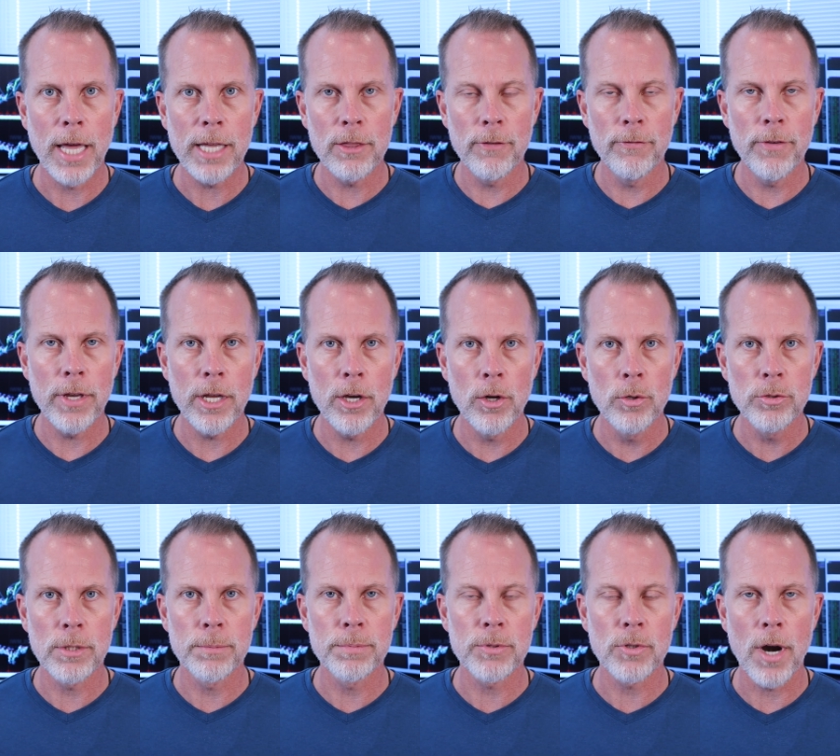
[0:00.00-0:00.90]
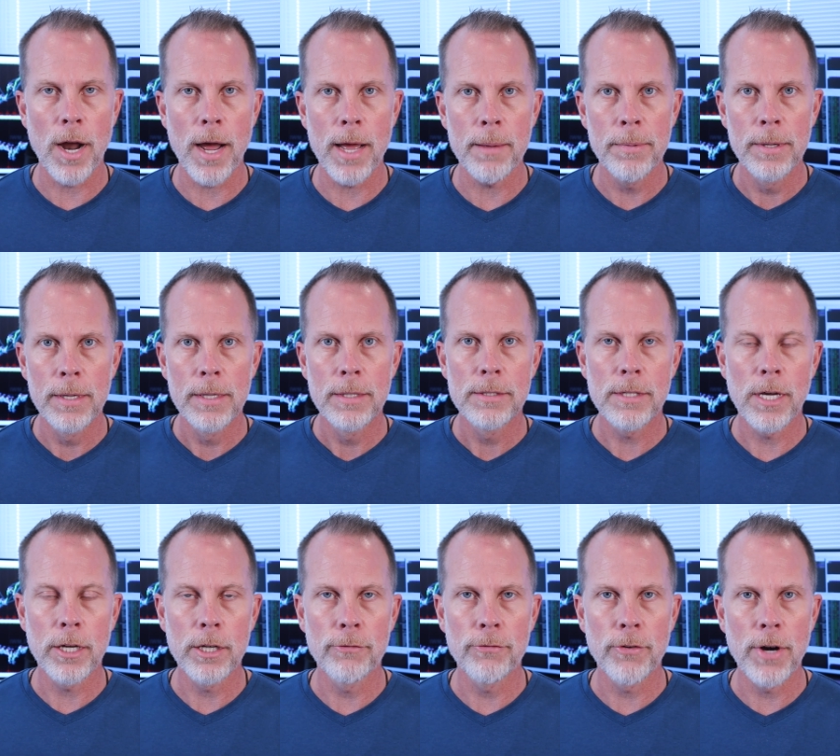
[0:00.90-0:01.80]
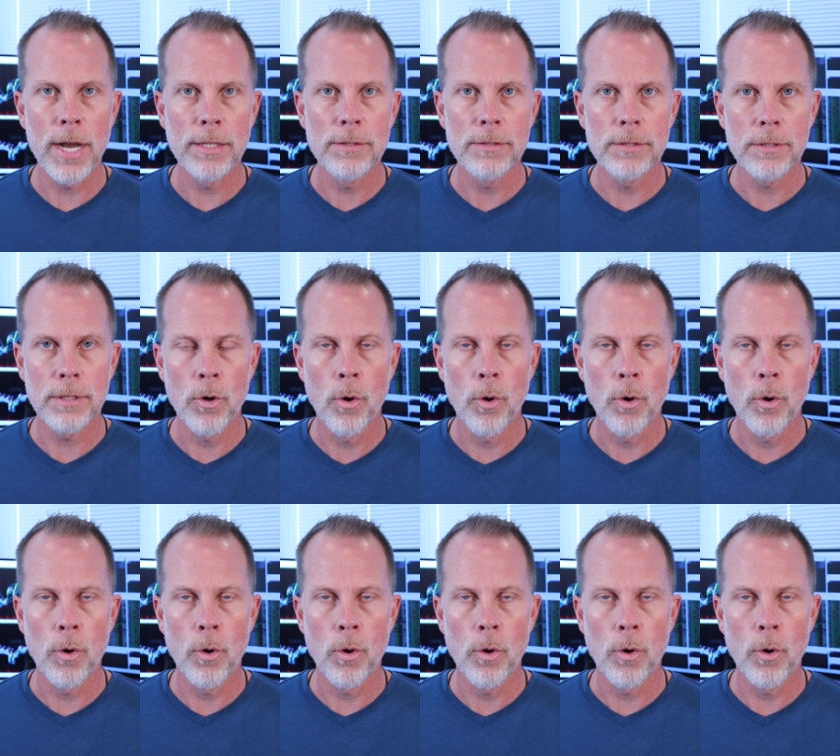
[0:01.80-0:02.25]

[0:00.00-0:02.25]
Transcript: Like the video, subscribe, tell your friends,